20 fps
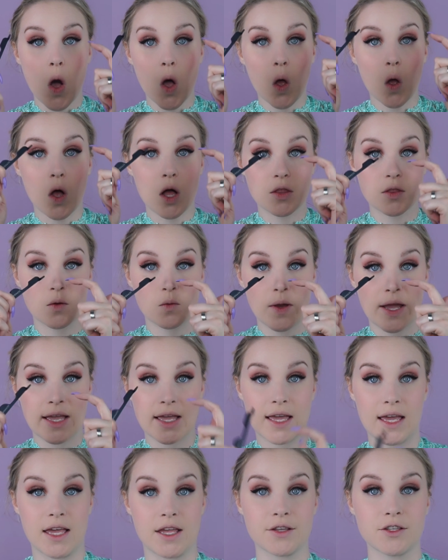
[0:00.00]
all the
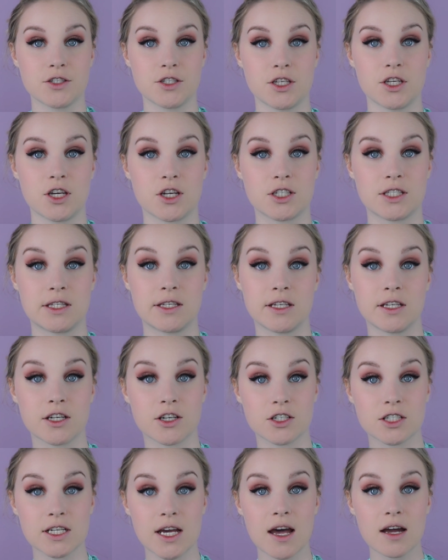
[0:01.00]
way into your
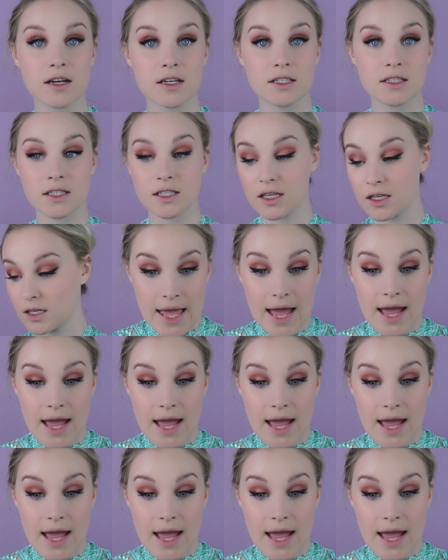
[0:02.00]
tear duct,